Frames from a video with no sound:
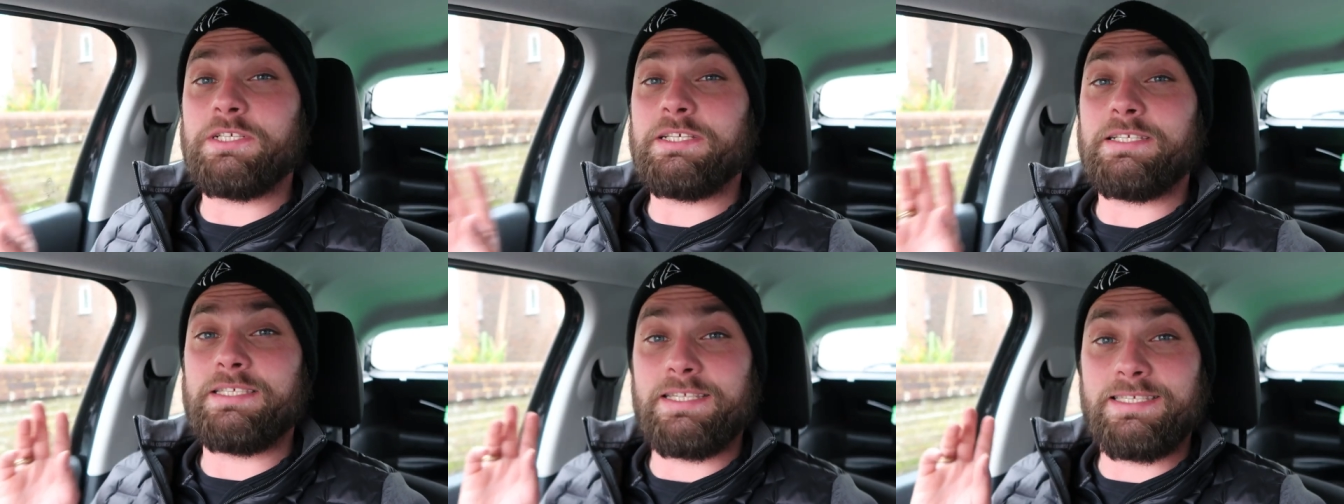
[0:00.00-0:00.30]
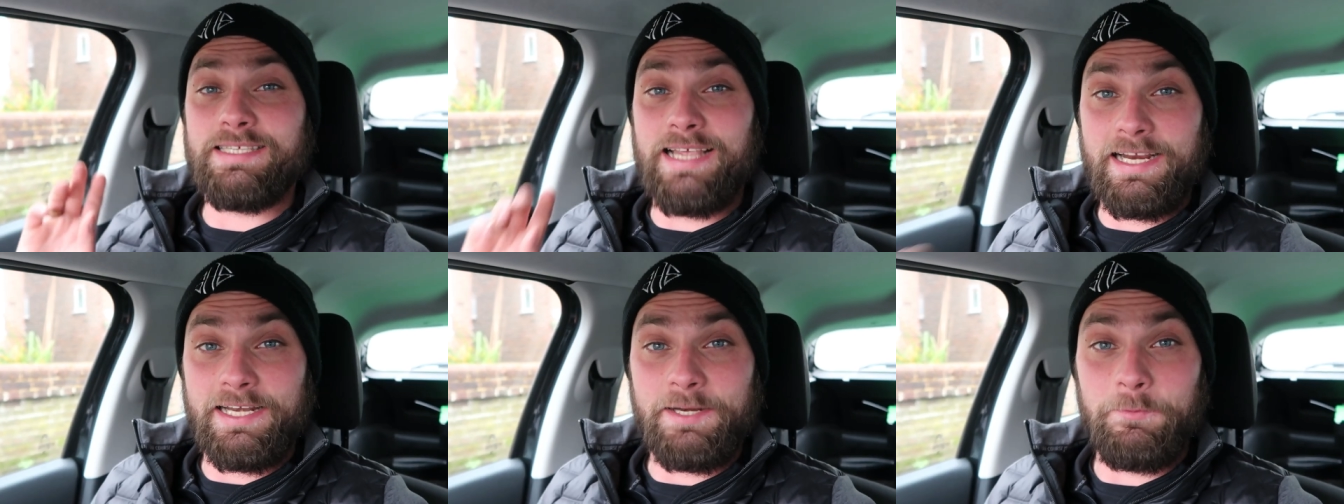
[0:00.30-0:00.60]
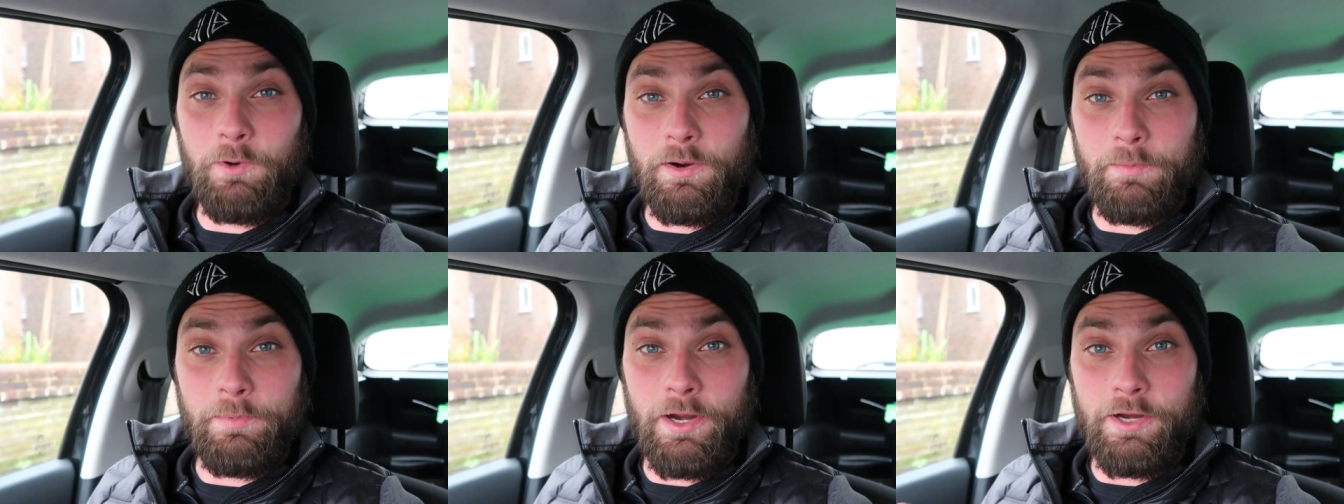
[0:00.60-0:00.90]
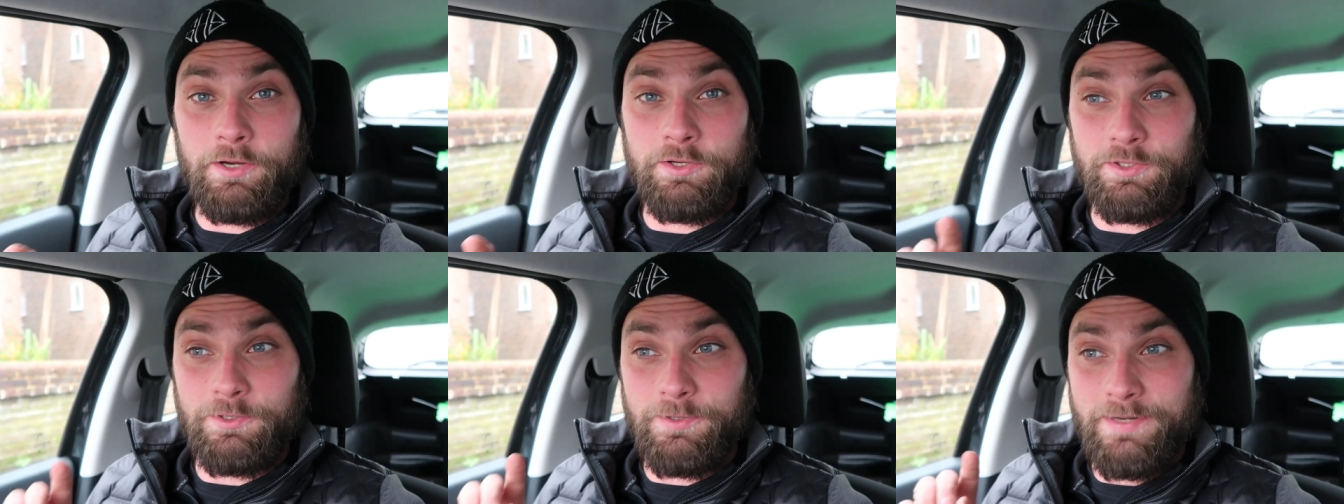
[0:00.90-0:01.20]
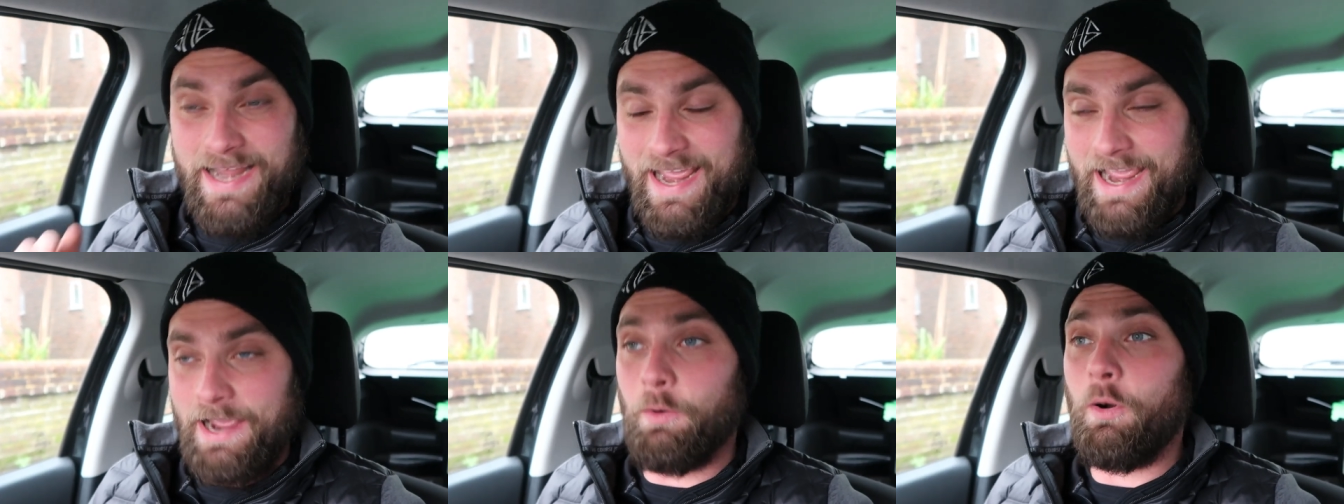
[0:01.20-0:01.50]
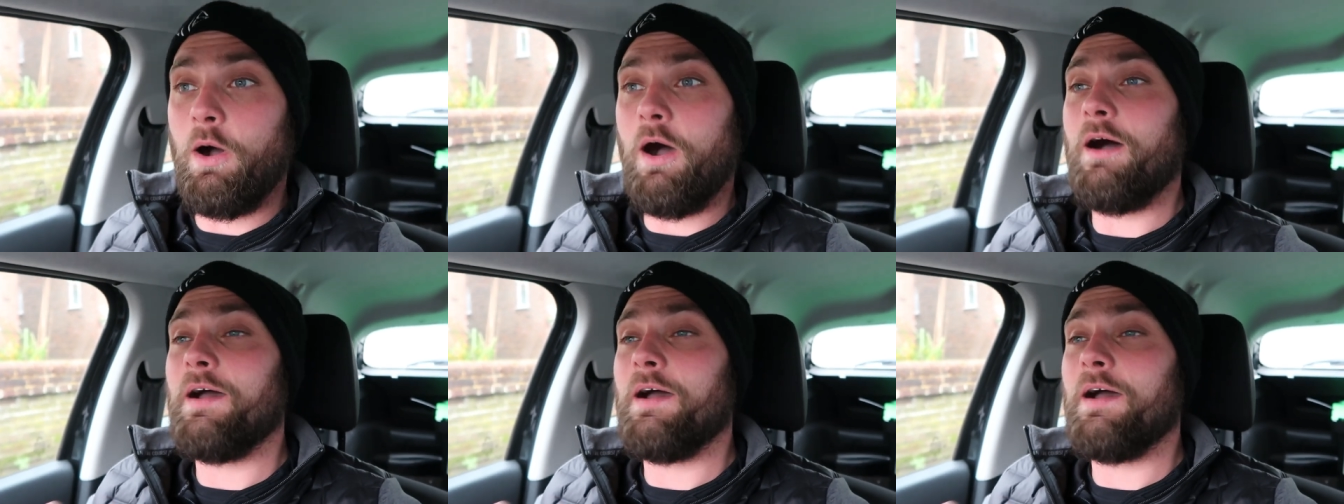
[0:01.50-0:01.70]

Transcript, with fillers: which is exactly what I'm going to do now.